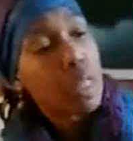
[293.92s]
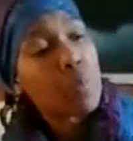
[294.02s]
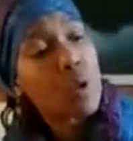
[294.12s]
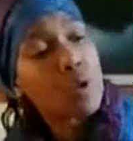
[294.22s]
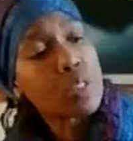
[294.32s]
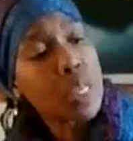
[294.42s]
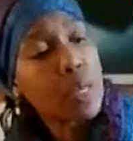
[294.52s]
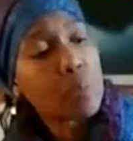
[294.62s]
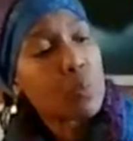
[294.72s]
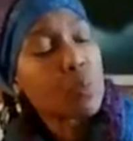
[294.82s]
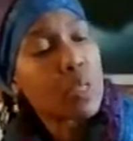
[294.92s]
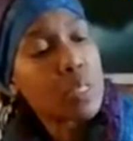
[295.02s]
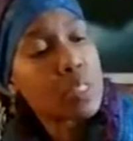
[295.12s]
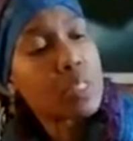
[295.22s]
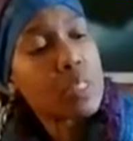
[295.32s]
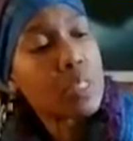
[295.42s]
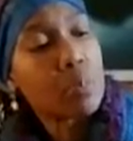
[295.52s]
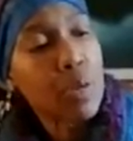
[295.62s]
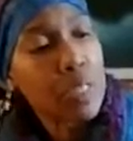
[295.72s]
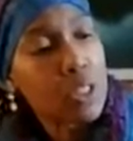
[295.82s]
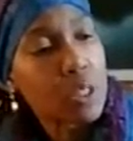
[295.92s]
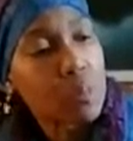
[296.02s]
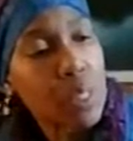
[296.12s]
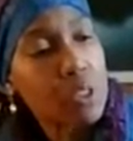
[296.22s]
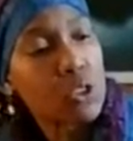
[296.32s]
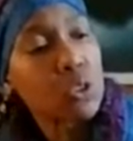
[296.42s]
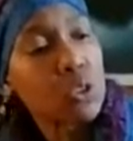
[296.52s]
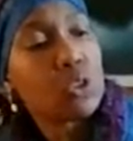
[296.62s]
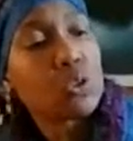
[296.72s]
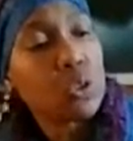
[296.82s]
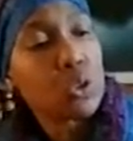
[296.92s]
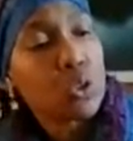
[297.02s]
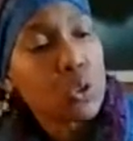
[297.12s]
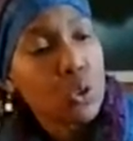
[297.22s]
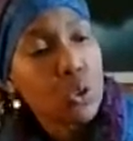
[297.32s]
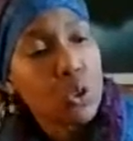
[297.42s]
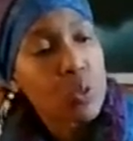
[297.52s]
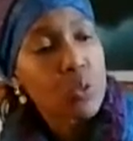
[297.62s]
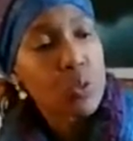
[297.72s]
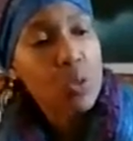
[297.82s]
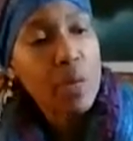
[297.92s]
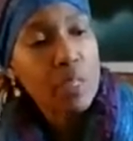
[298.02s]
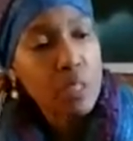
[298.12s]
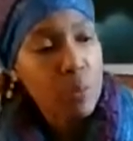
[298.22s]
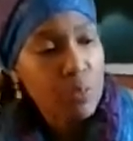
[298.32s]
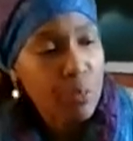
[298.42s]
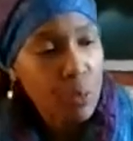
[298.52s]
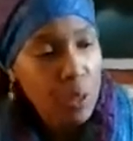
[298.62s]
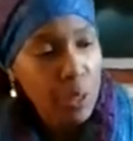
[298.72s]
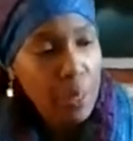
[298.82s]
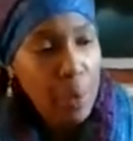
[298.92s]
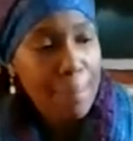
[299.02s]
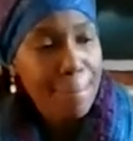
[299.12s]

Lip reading: Imhotep was the project manager who was responsible for